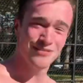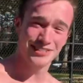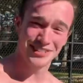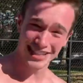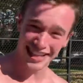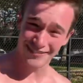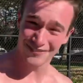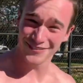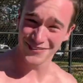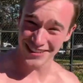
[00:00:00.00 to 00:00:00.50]

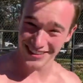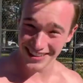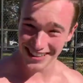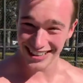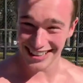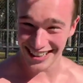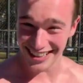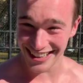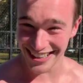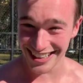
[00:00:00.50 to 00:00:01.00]
definitely
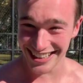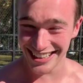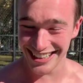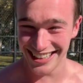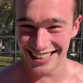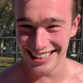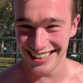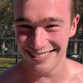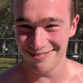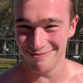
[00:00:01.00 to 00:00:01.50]
hard,
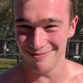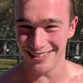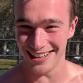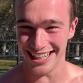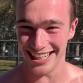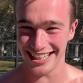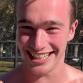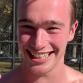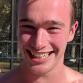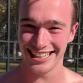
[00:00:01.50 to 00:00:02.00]

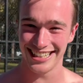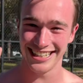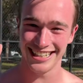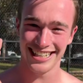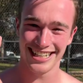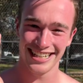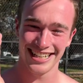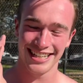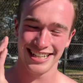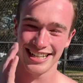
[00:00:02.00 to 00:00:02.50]
but
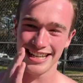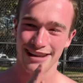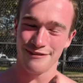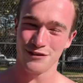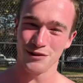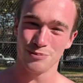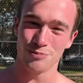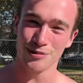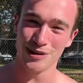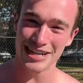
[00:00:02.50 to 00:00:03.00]
if
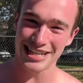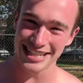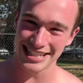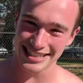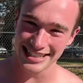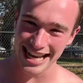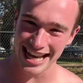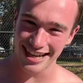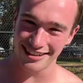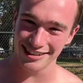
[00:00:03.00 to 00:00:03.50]
you break it
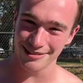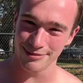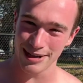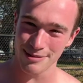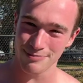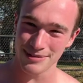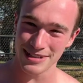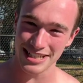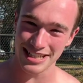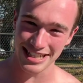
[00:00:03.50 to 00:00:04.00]
down, it
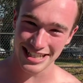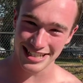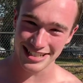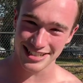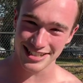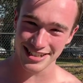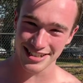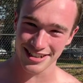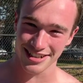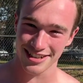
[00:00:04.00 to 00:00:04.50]
might be
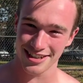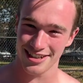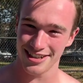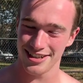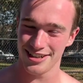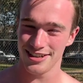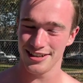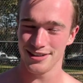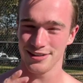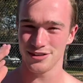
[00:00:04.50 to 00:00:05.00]
easier
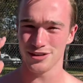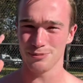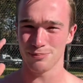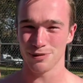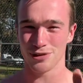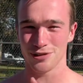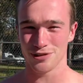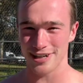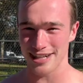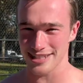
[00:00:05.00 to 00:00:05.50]
to
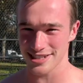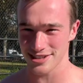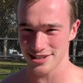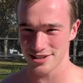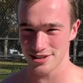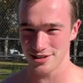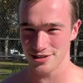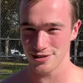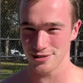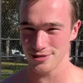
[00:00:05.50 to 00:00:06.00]
progress
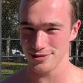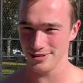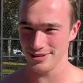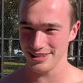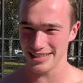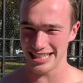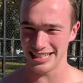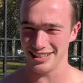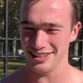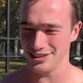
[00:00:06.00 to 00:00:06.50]
to
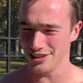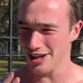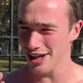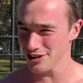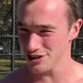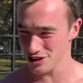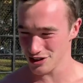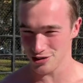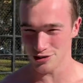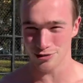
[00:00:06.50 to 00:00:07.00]
in a
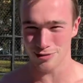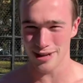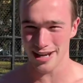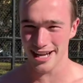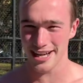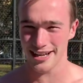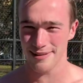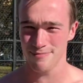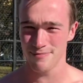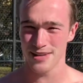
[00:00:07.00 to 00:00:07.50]
logical
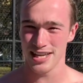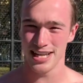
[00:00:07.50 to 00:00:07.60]
way.